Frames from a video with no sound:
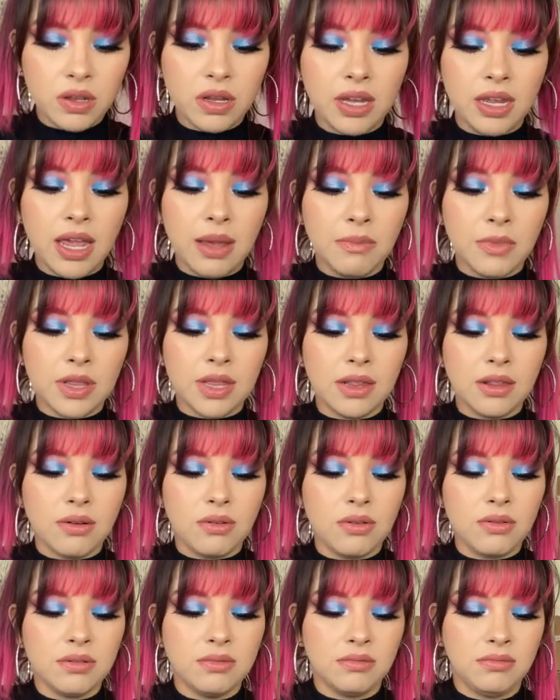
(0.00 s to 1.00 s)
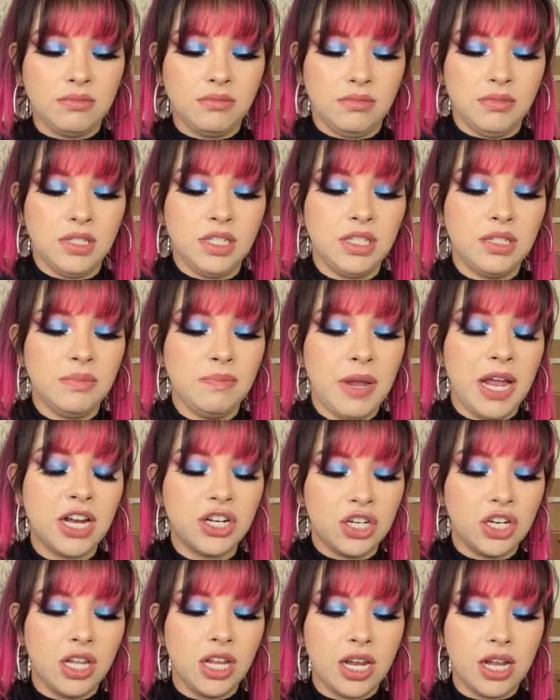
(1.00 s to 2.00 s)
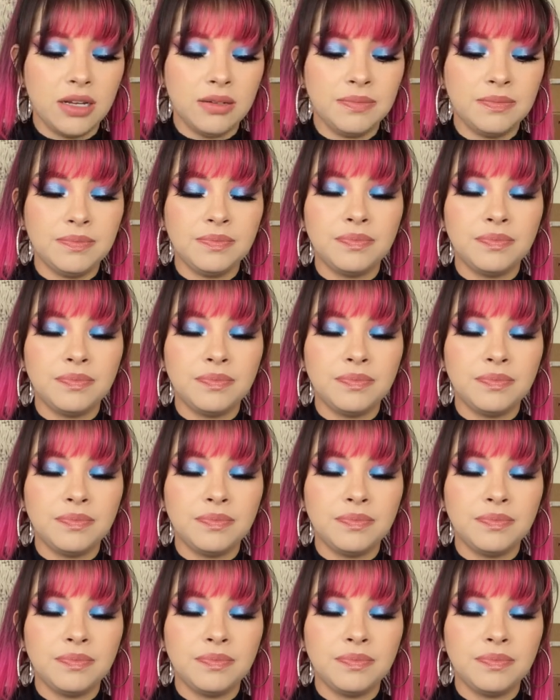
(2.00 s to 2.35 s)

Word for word: Came with a little spatula.